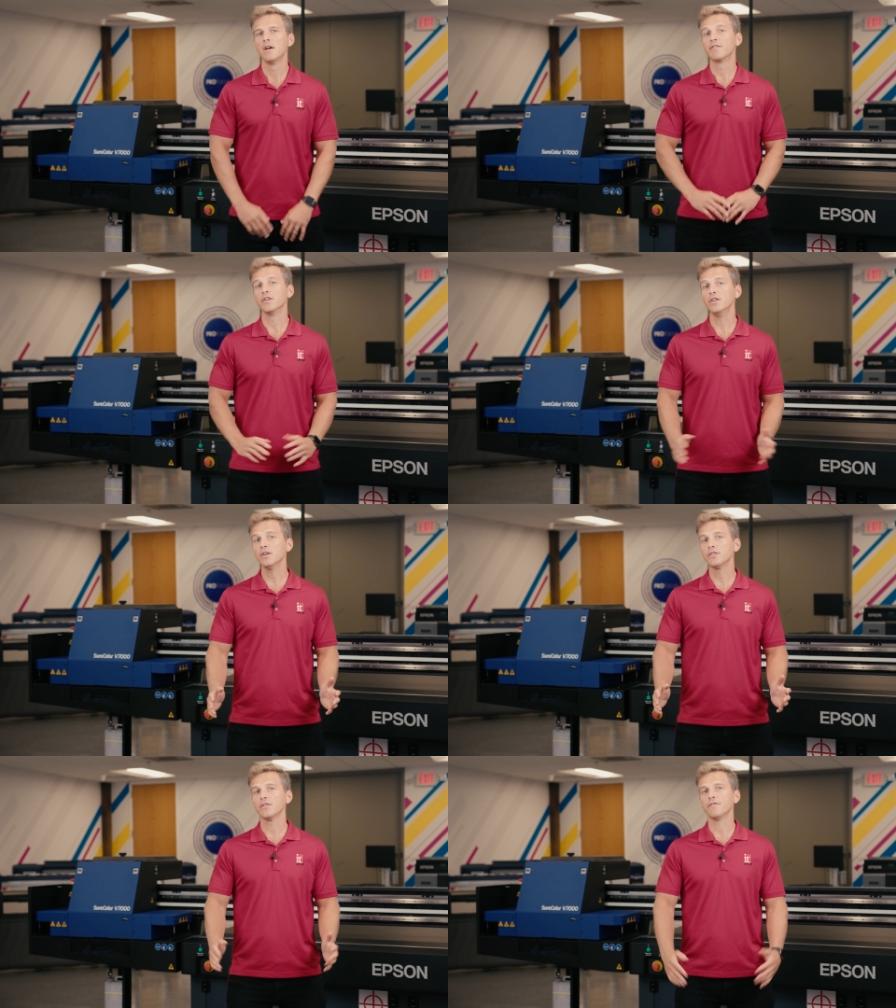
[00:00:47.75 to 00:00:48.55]
For
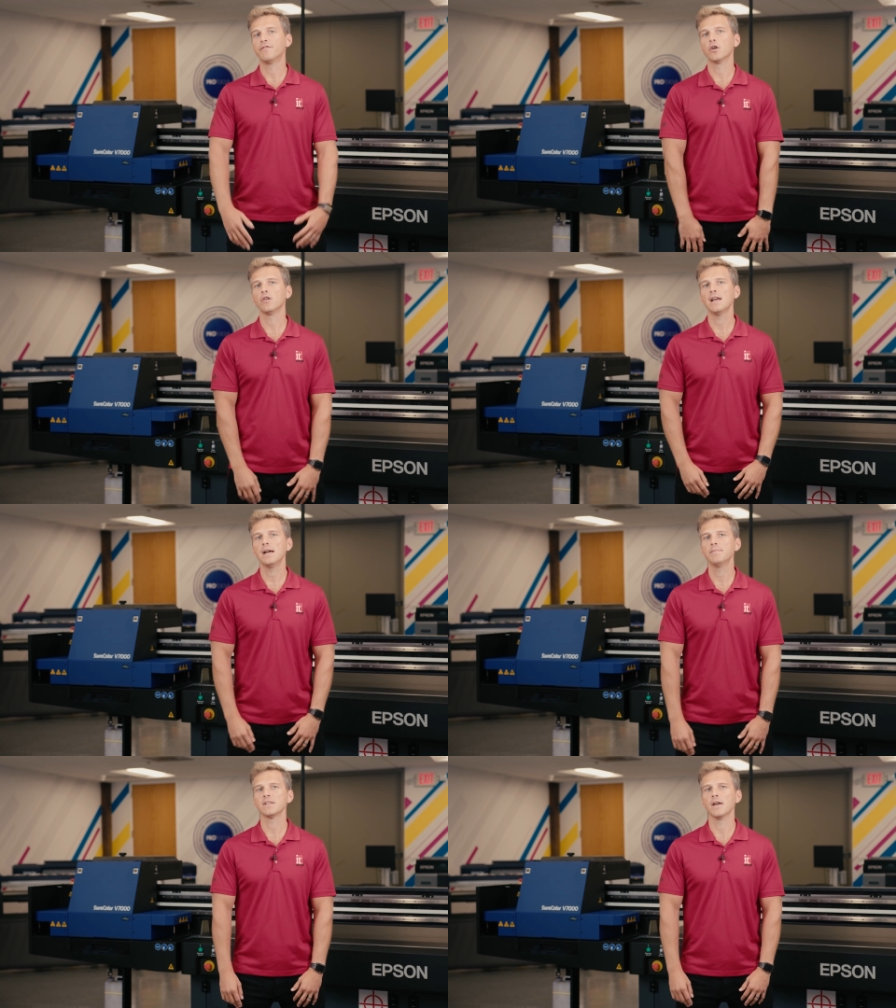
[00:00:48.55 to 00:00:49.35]
years, photo
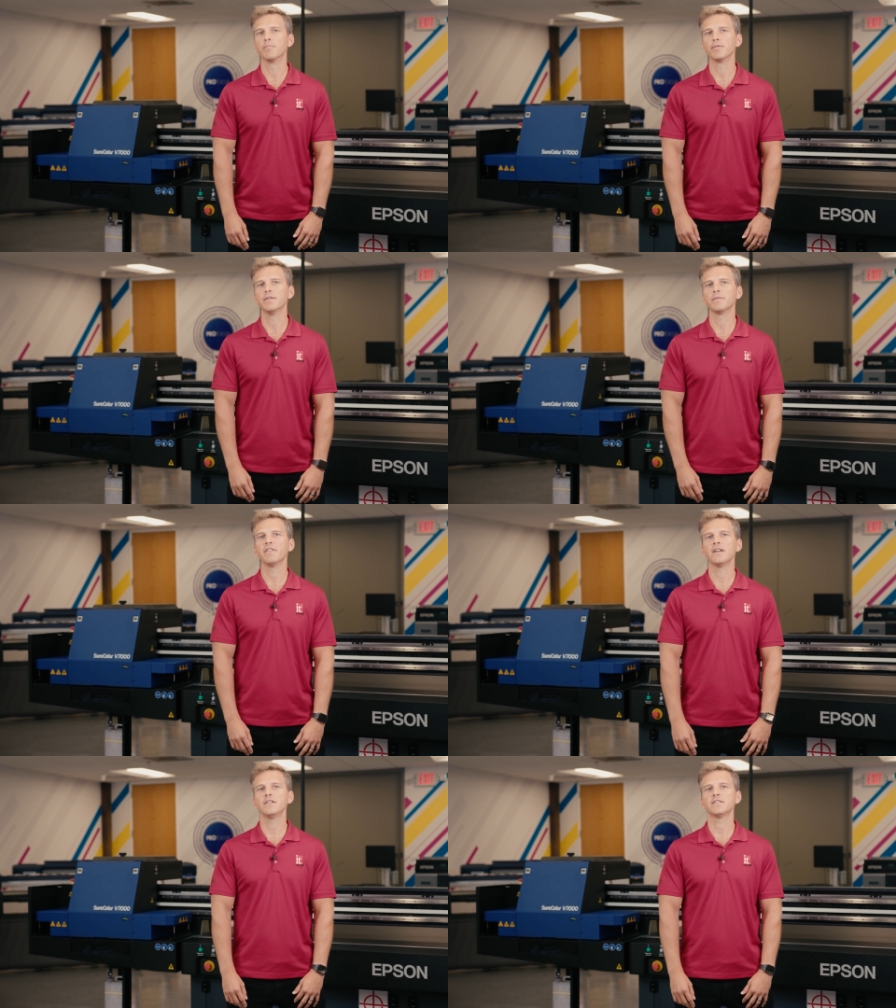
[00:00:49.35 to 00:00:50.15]
labs and print
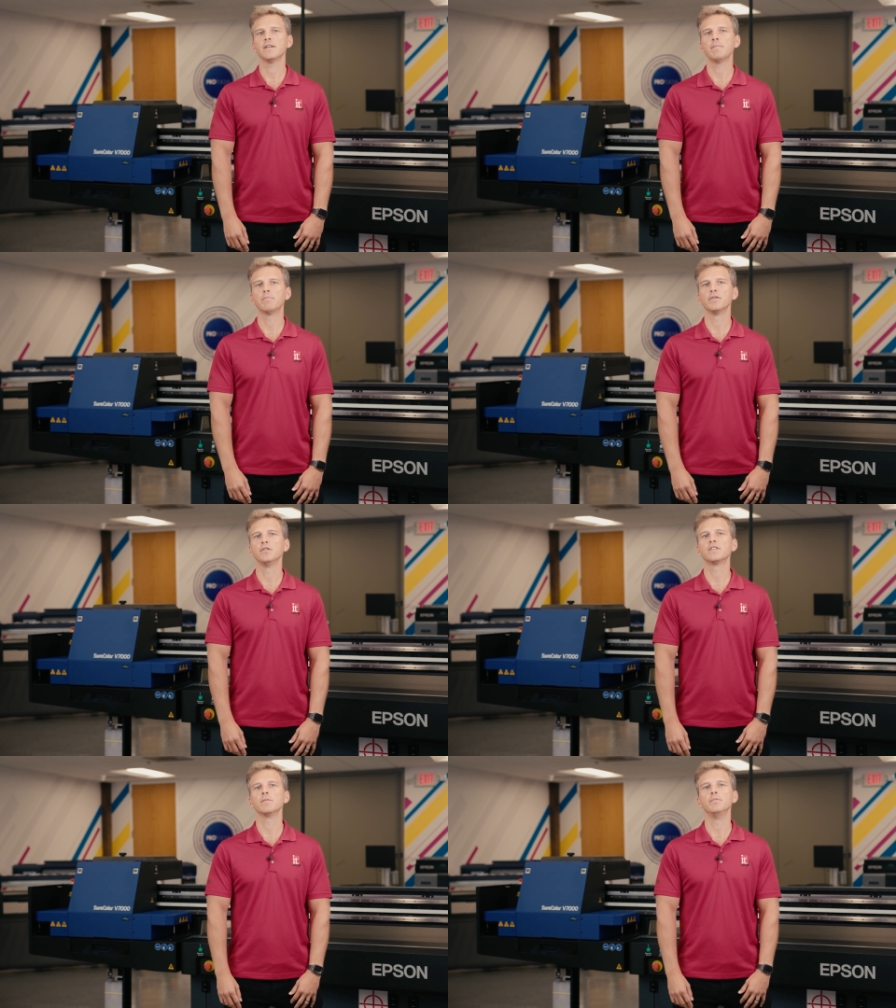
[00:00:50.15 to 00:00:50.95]
providers have been
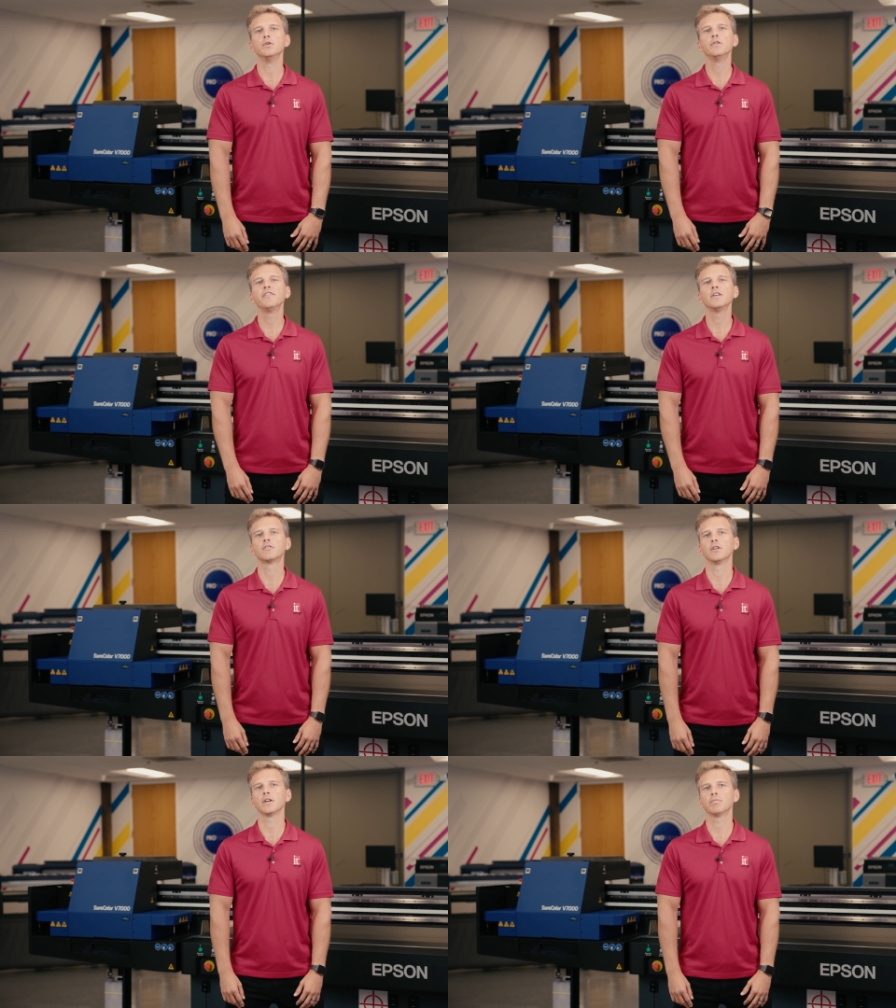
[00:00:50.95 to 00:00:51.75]
producing beautiful
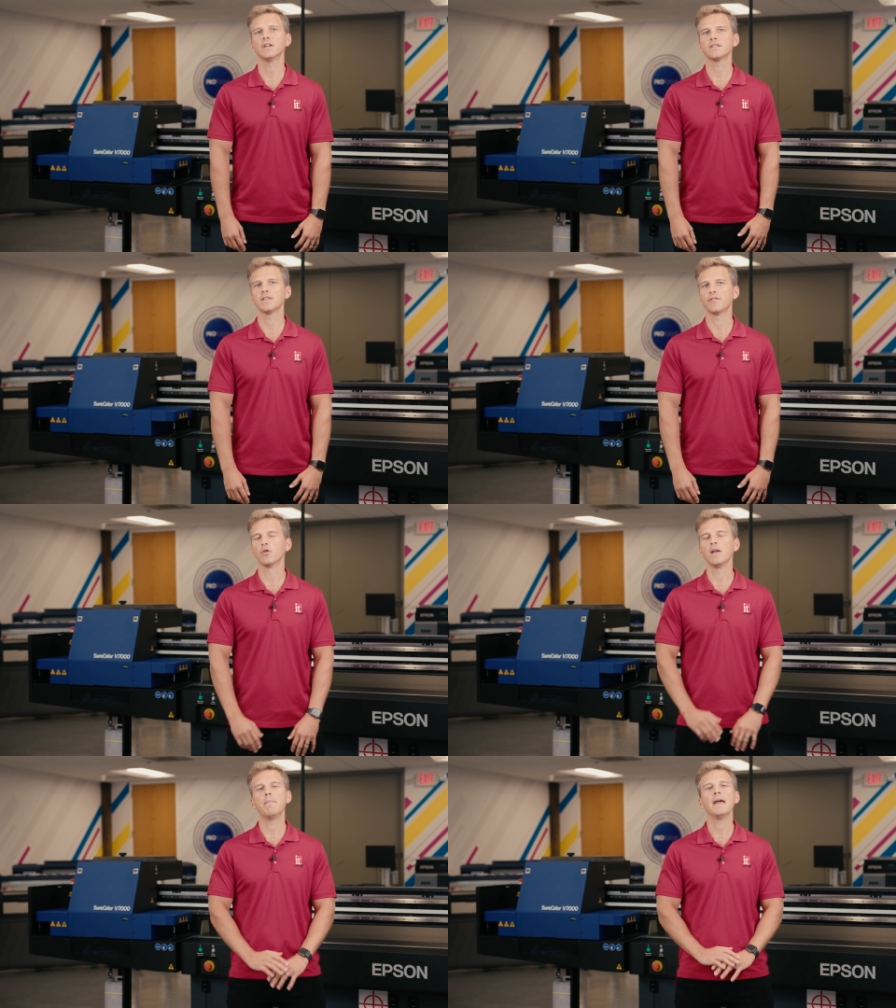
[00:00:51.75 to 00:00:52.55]
acrylic prints
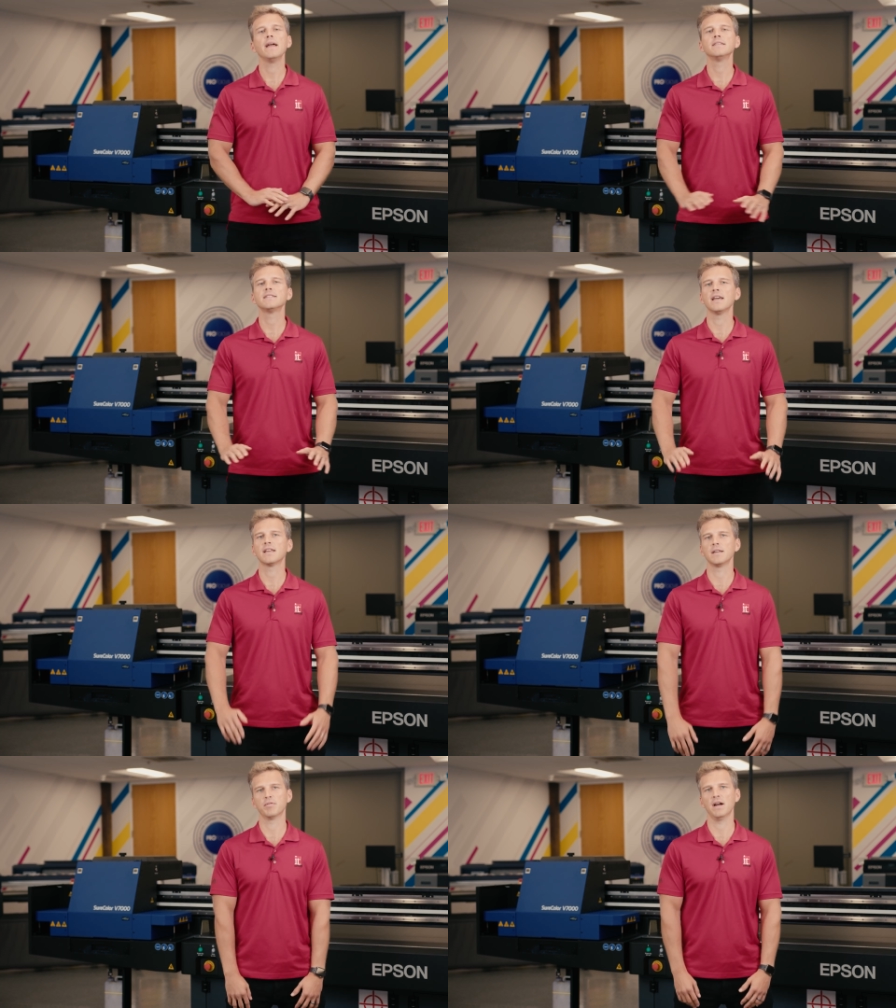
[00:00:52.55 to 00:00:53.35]
through a
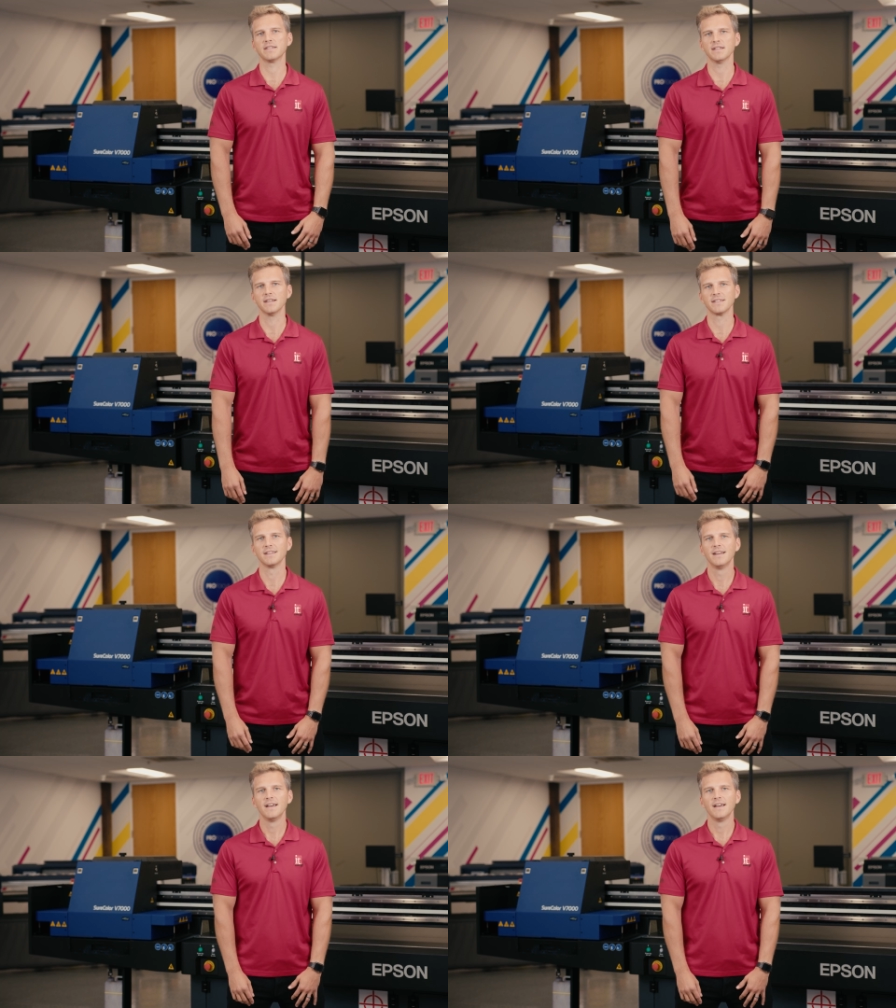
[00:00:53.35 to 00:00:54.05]
painstaking process.